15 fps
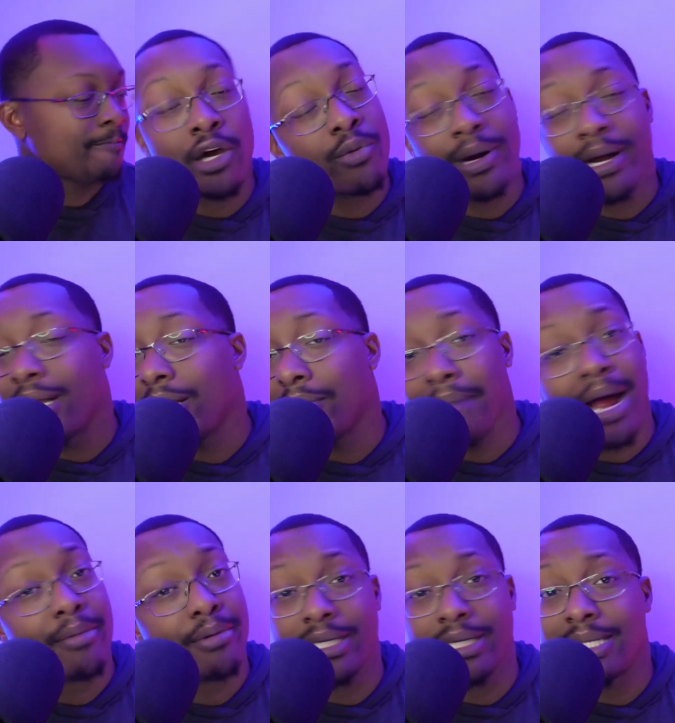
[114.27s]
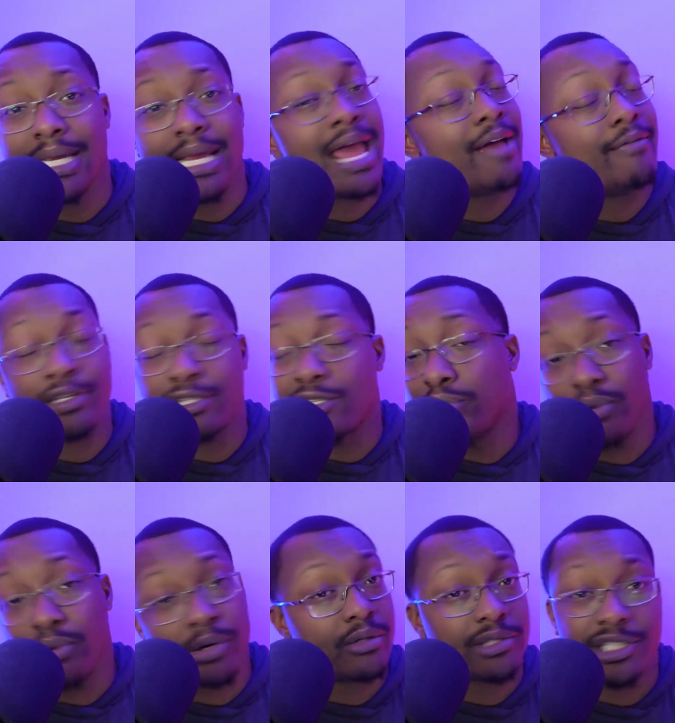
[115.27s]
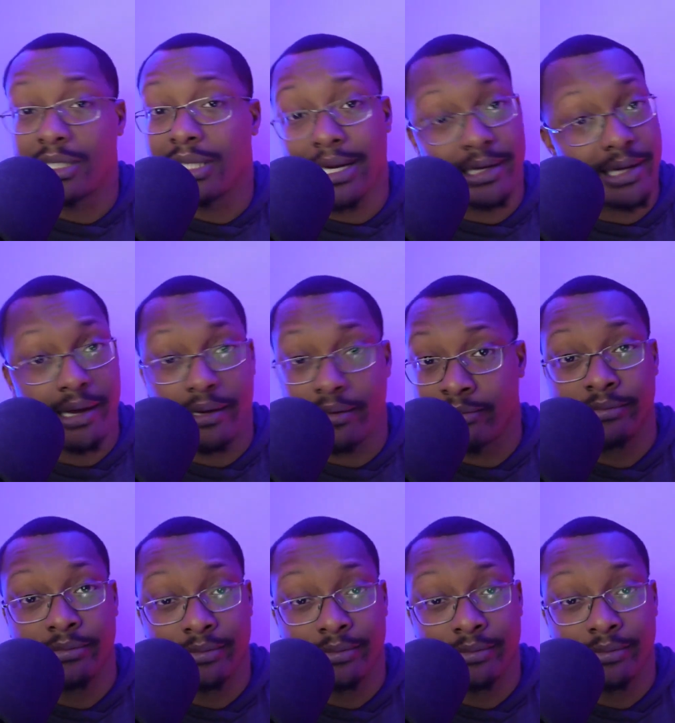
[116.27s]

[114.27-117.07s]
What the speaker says: Nowhere in the Bible does it ever support no shit like that.